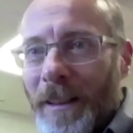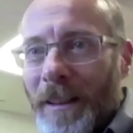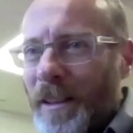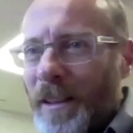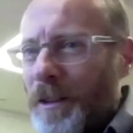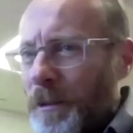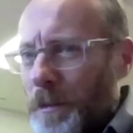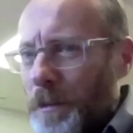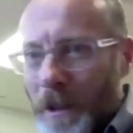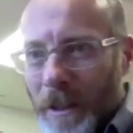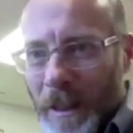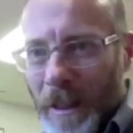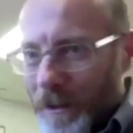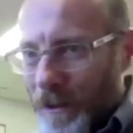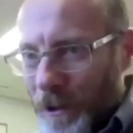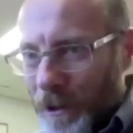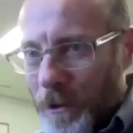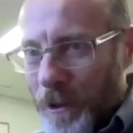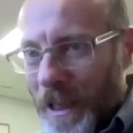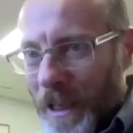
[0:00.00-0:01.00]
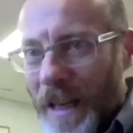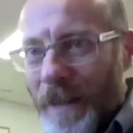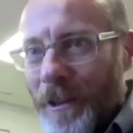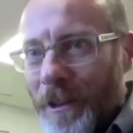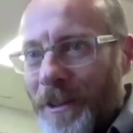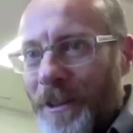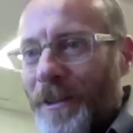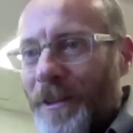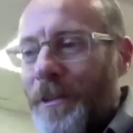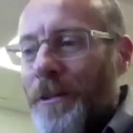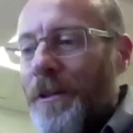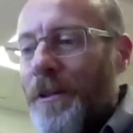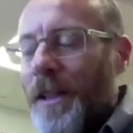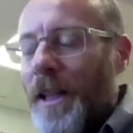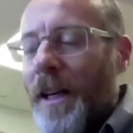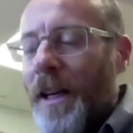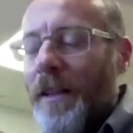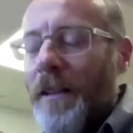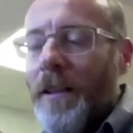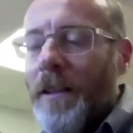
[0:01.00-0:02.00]
I hope you're not doing having to do
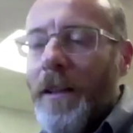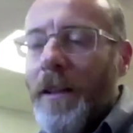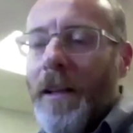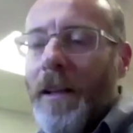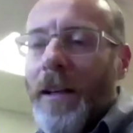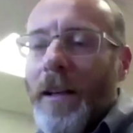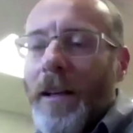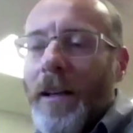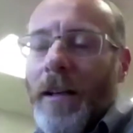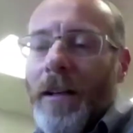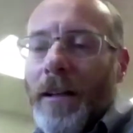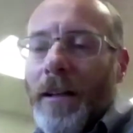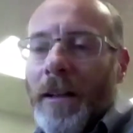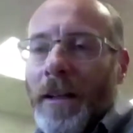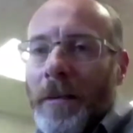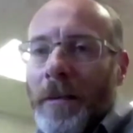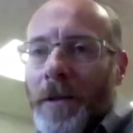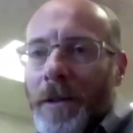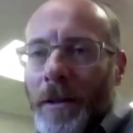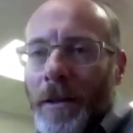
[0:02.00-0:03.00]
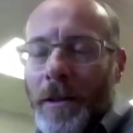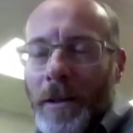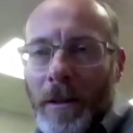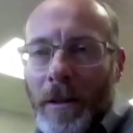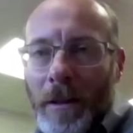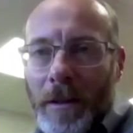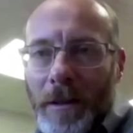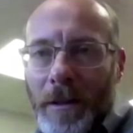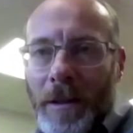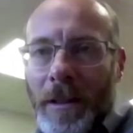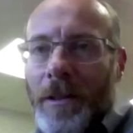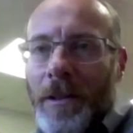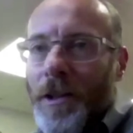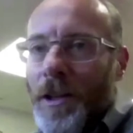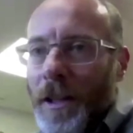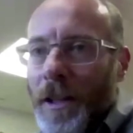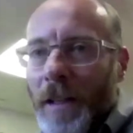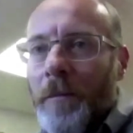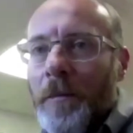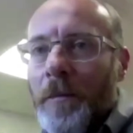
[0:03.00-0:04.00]
that. Uh, so the, the,
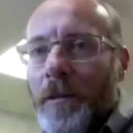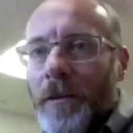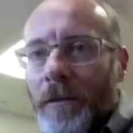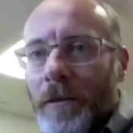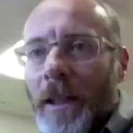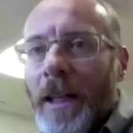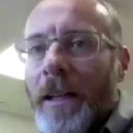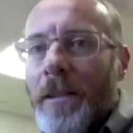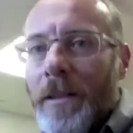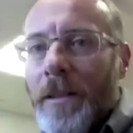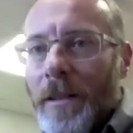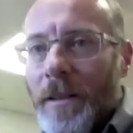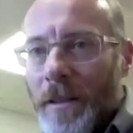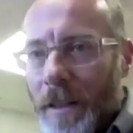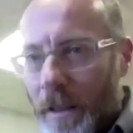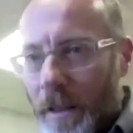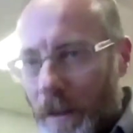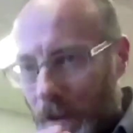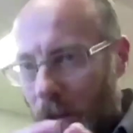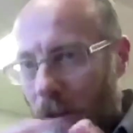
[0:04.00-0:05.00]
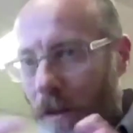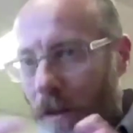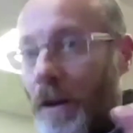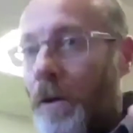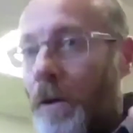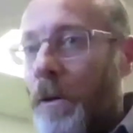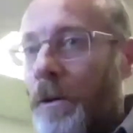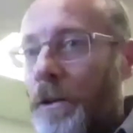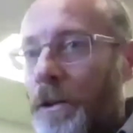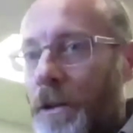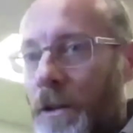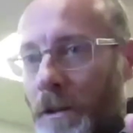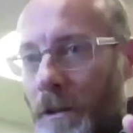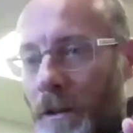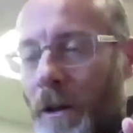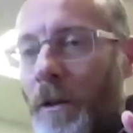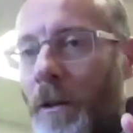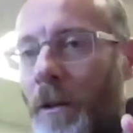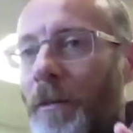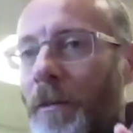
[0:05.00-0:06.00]
CGM provides us that the whole
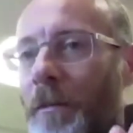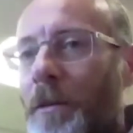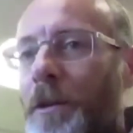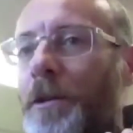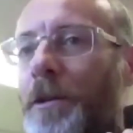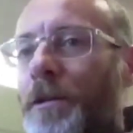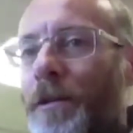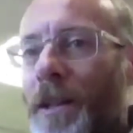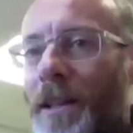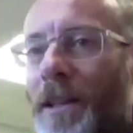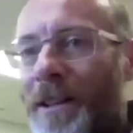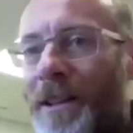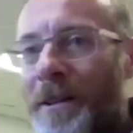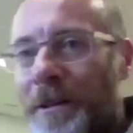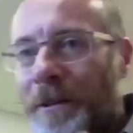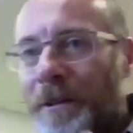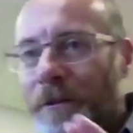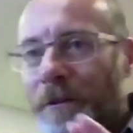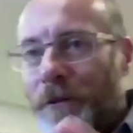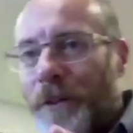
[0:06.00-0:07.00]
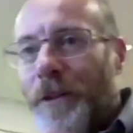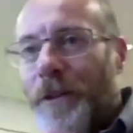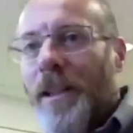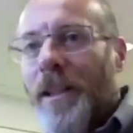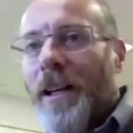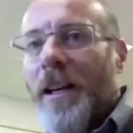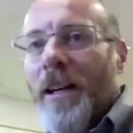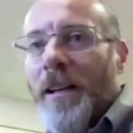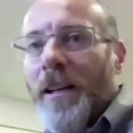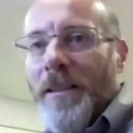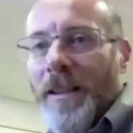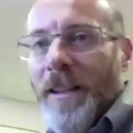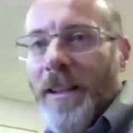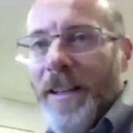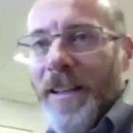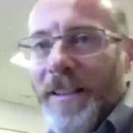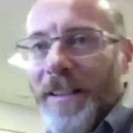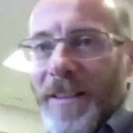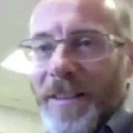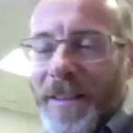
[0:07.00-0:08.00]
the whole movie, the whole full
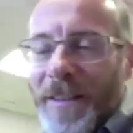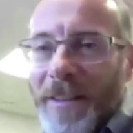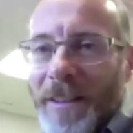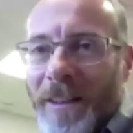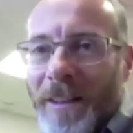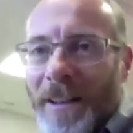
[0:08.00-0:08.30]
context.